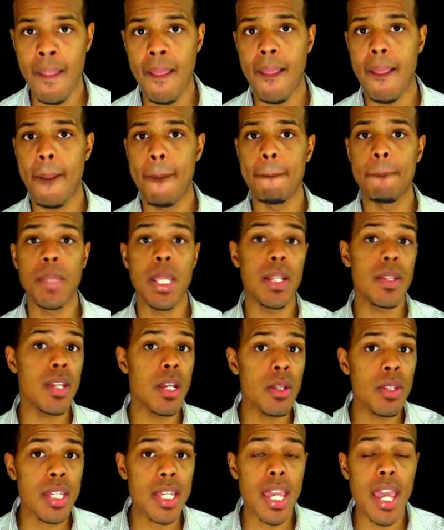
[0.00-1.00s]
Now, the
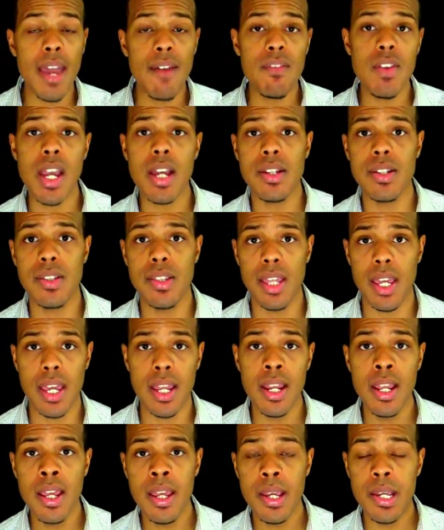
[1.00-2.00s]
only caveat to
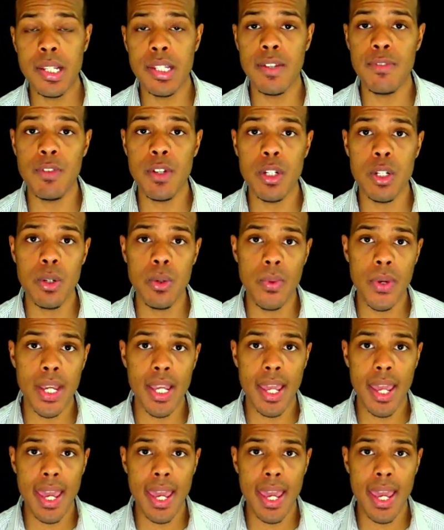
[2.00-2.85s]
that is if you're doing